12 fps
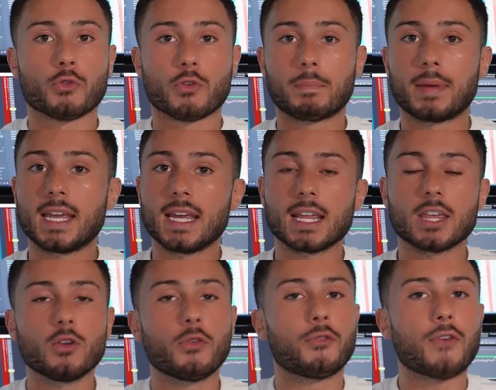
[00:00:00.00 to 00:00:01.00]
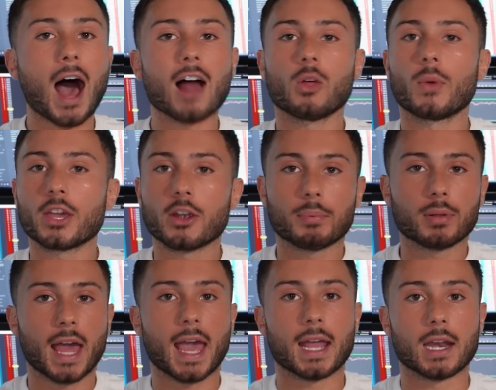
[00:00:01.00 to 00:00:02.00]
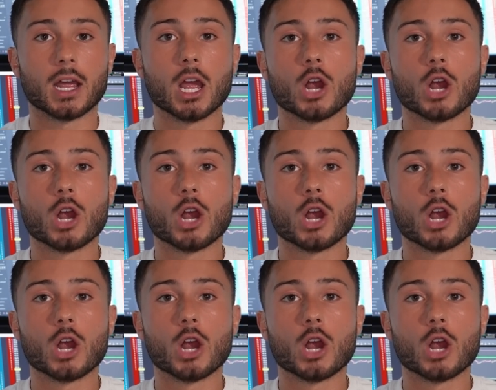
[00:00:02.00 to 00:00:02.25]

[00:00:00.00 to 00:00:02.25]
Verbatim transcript: repeating you following your plan,